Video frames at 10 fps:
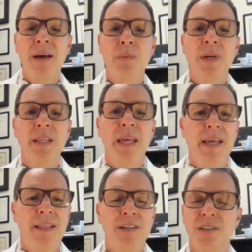Uh,
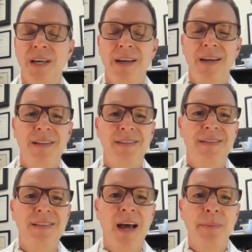well, there's uh,
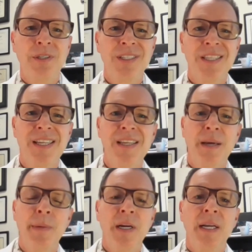options.
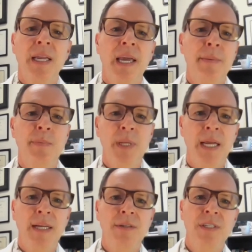The American Academy of
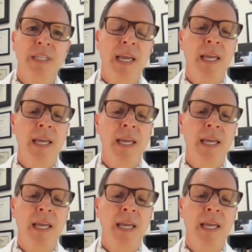Pediatrics,